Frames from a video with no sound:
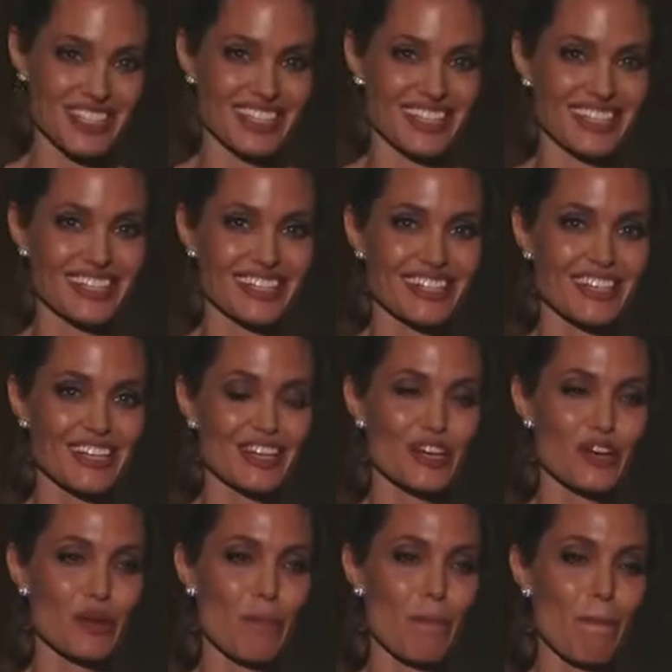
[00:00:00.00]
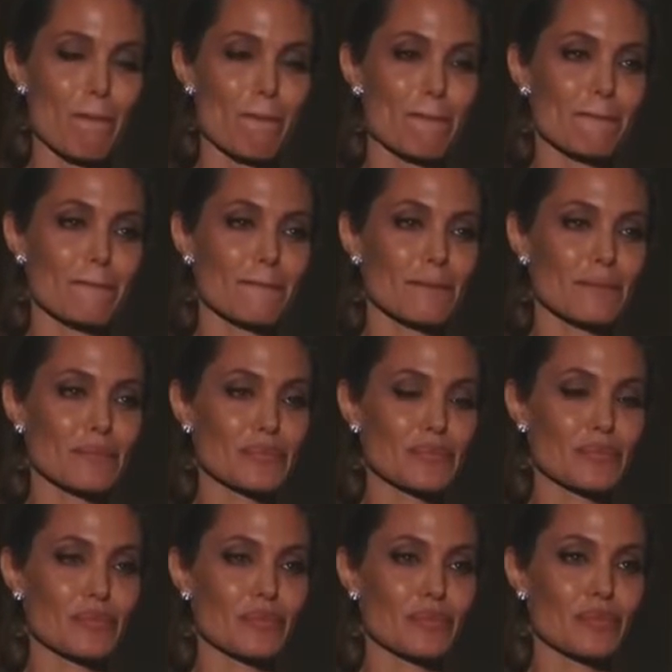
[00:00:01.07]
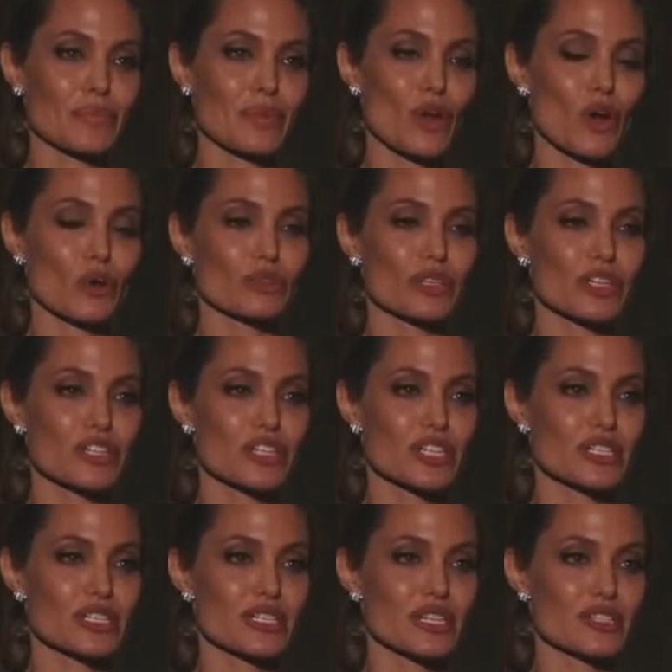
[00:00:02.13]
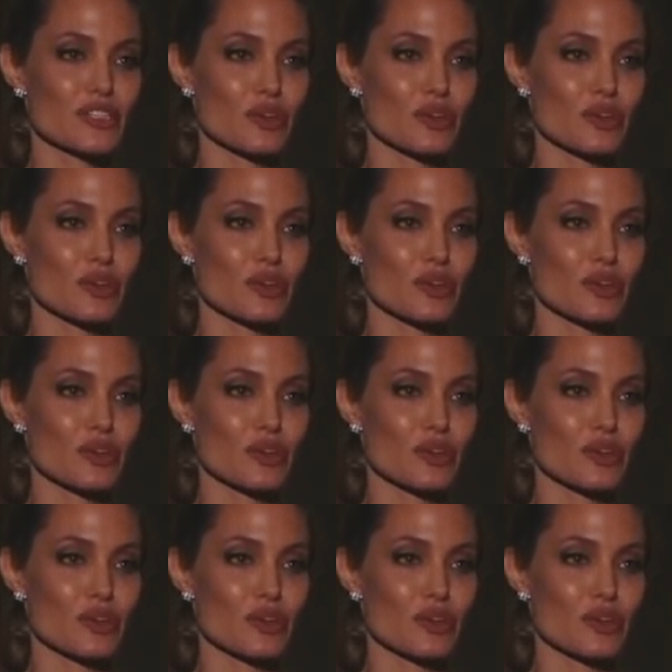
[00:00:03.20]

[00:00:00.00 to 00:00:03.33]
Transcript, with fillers: have everything. You know, the greatest thinkers on the planet